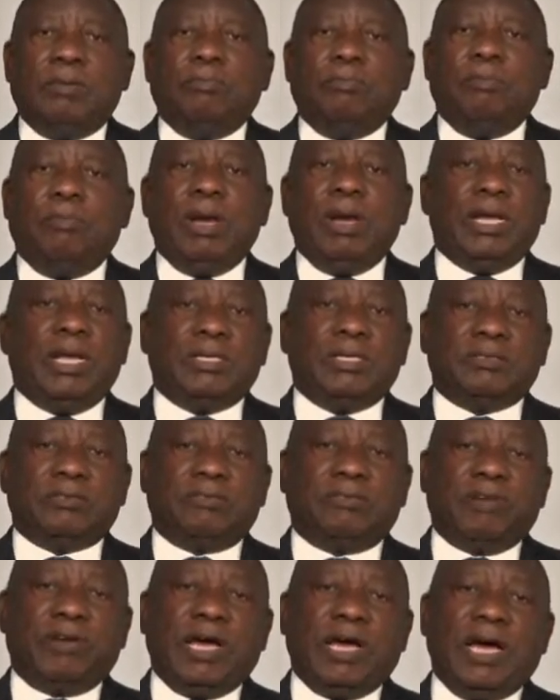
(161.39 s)
Millions
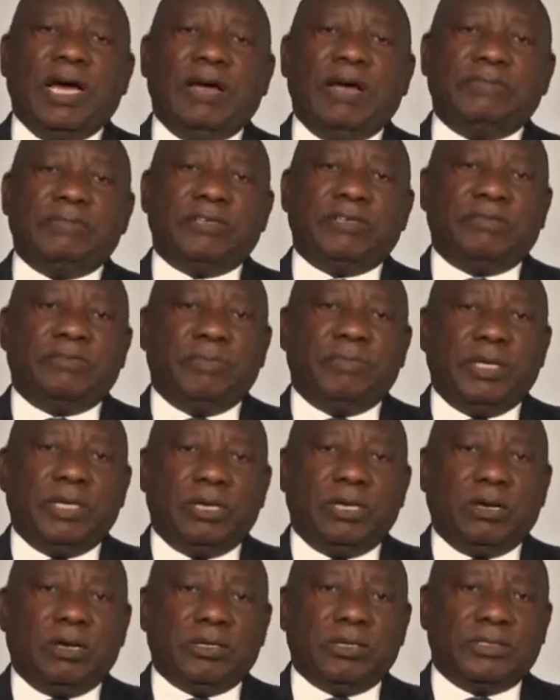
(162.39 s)
of lives have been
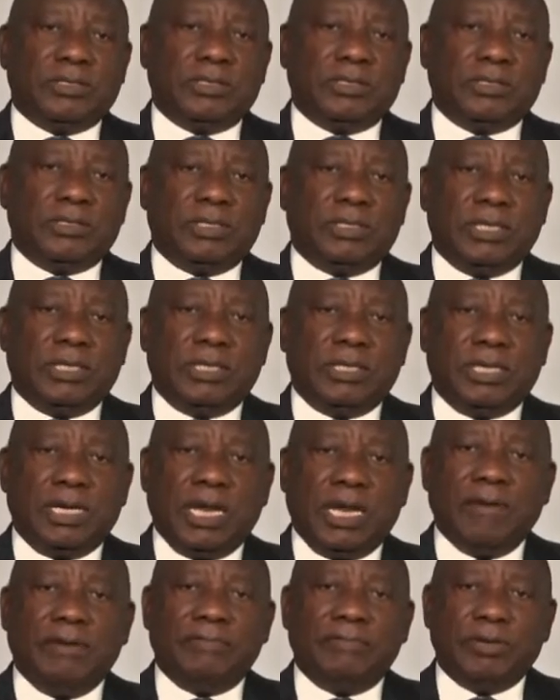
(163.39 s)
lost and
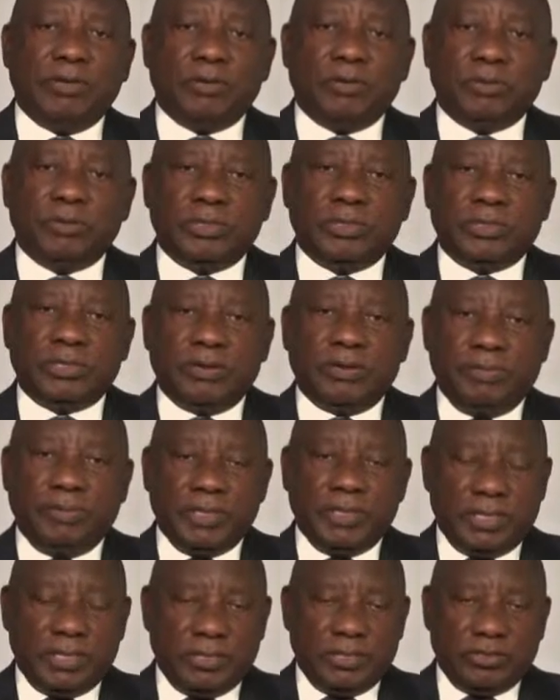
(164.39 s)
livelihoods have
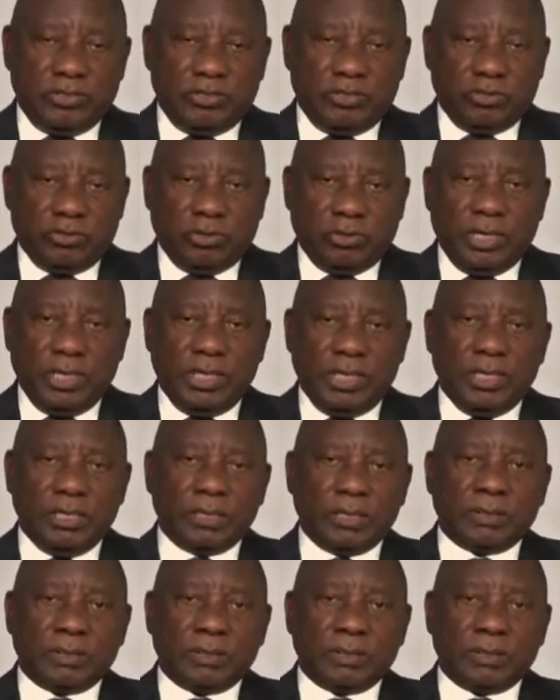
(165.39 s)
been destroyed.